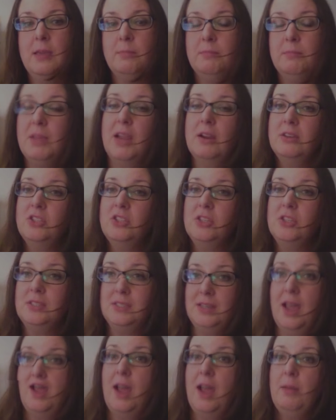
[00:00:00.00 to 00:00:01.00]
marriage is
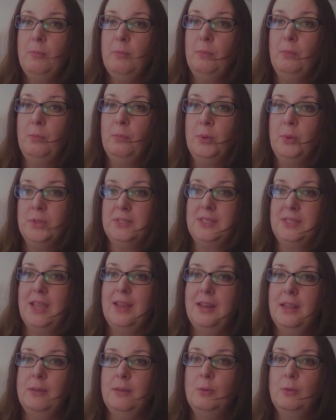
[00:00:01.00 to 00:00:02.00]
not
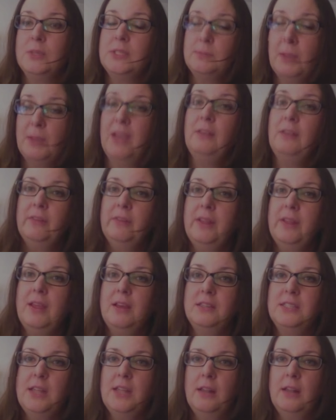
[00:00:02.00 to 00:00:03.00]
presented respectfully
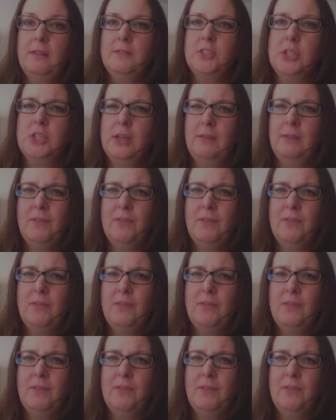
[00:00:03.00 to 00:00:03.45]
on television.